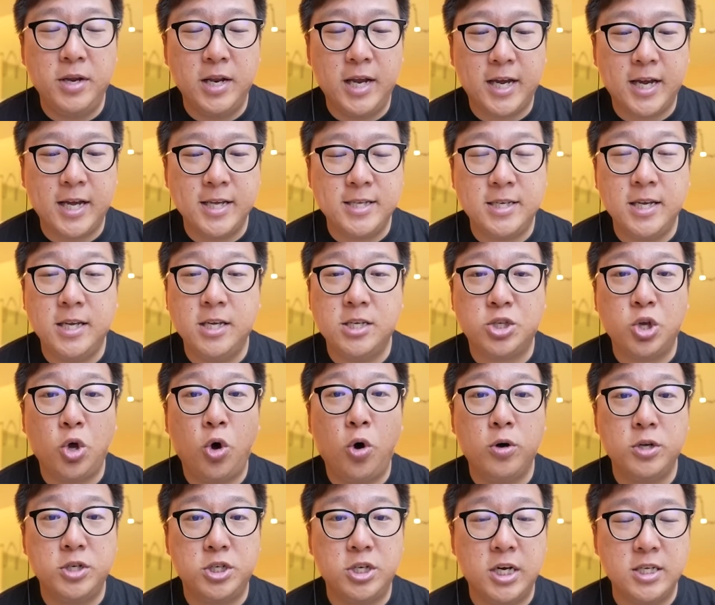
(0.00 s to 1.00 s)
Like I said, it's
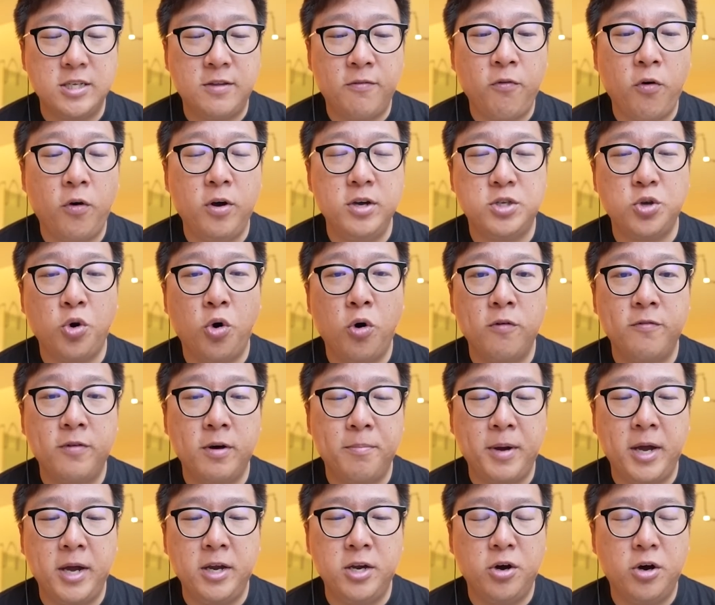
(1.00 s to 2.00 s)
all just voice over.
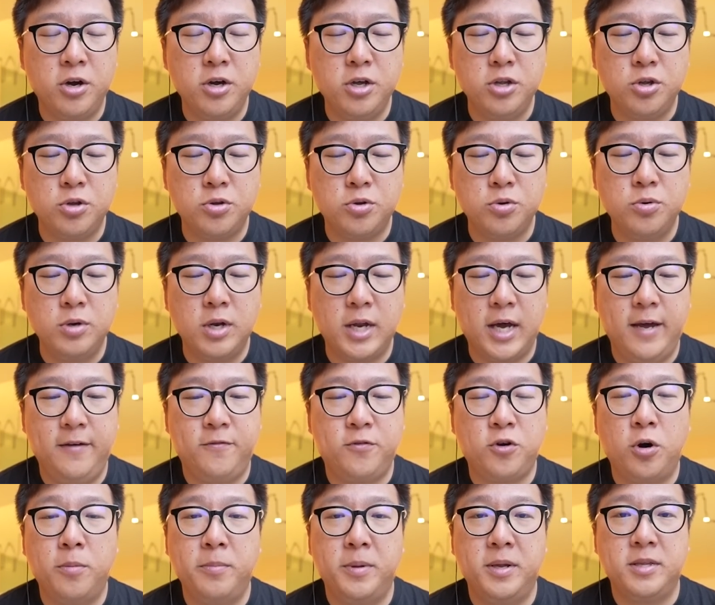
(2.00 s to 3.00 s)
But in order to do live
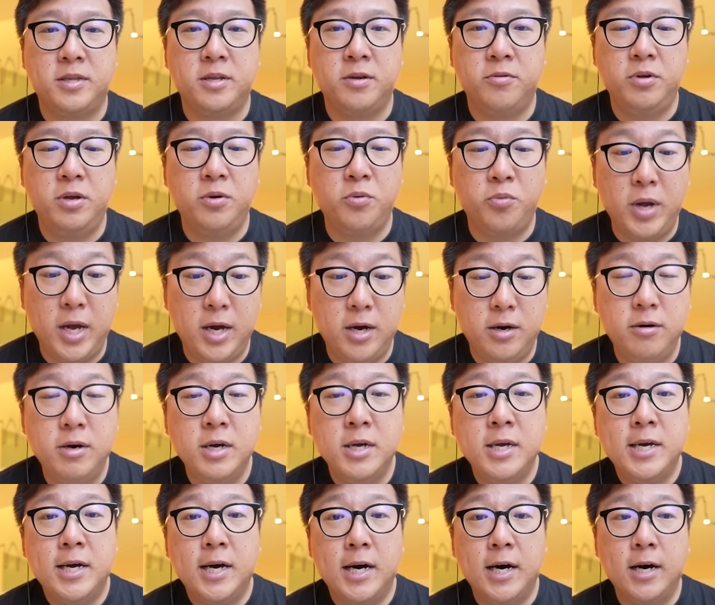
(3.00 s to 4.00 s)
commentary, well,
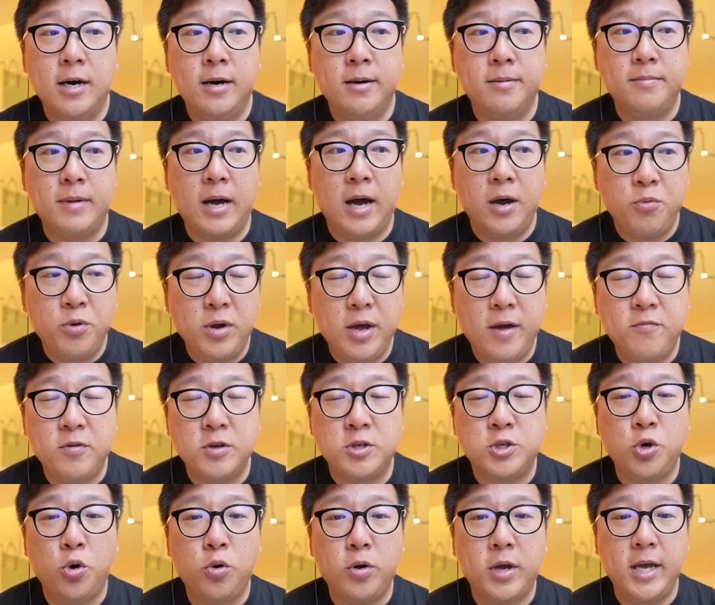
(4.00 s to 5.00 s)
I would have to
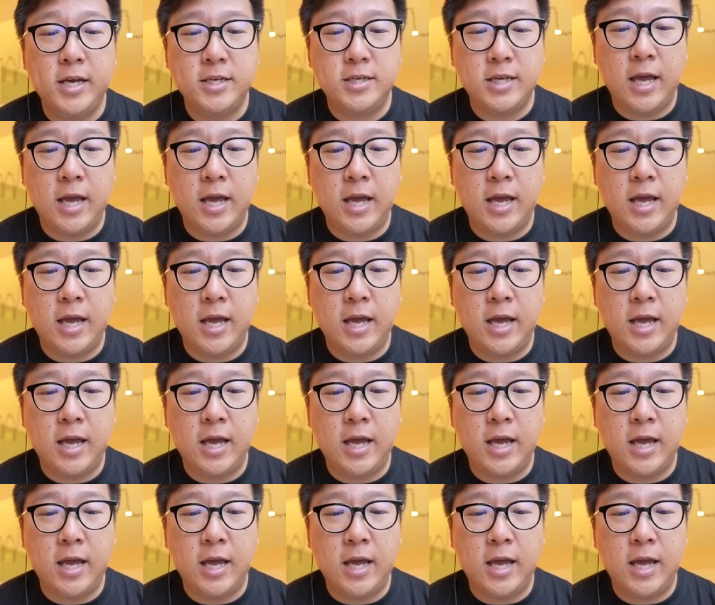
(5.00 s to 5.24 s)
showcase